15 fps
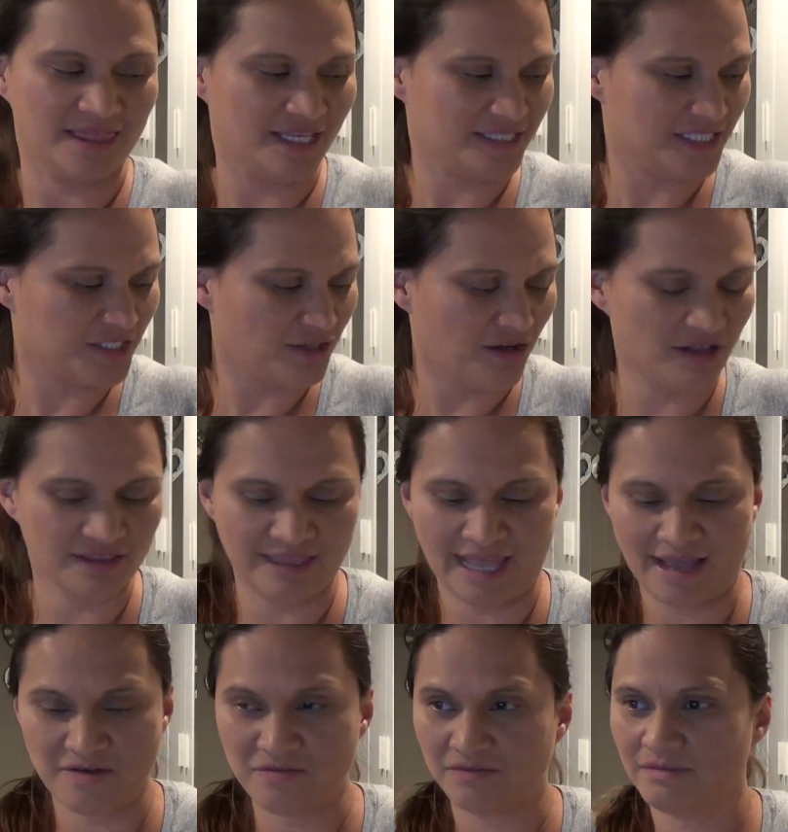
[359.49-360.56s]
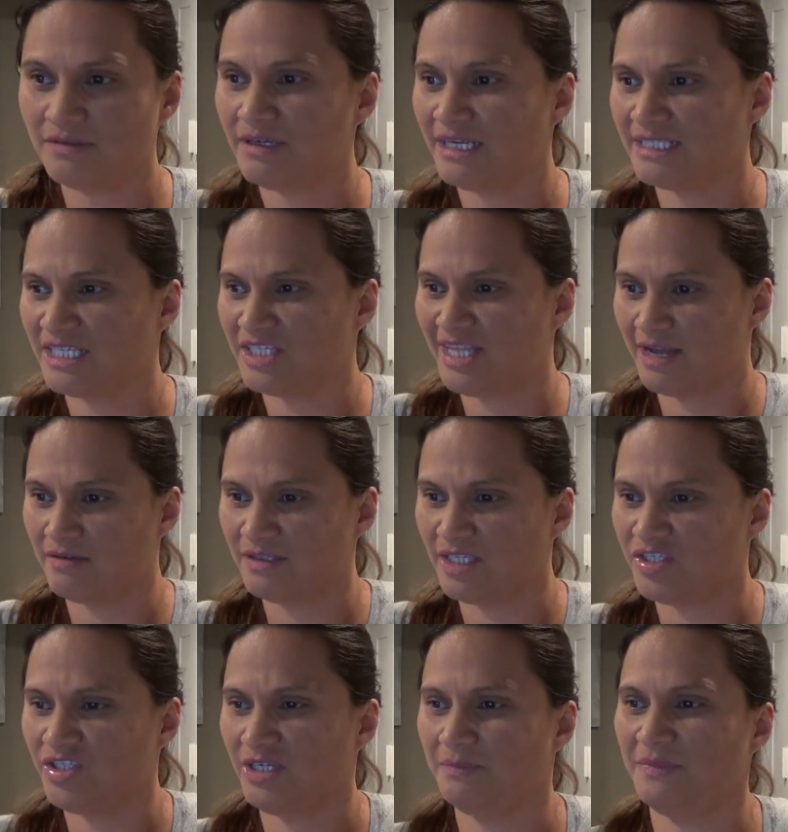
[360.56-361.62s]
This is called Down, is it Down
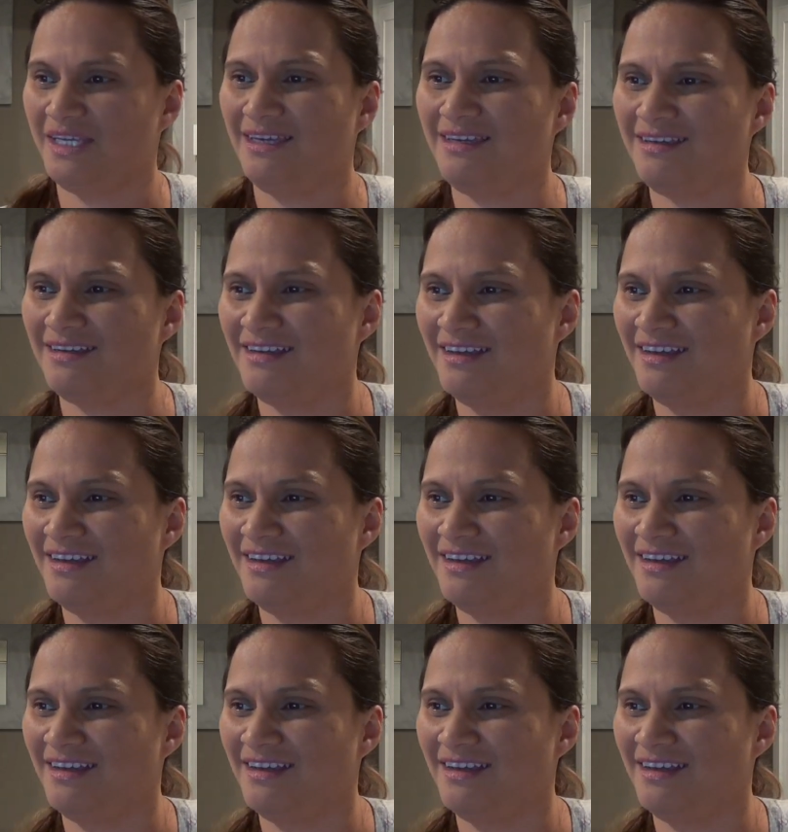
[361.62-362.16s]
the Chimney?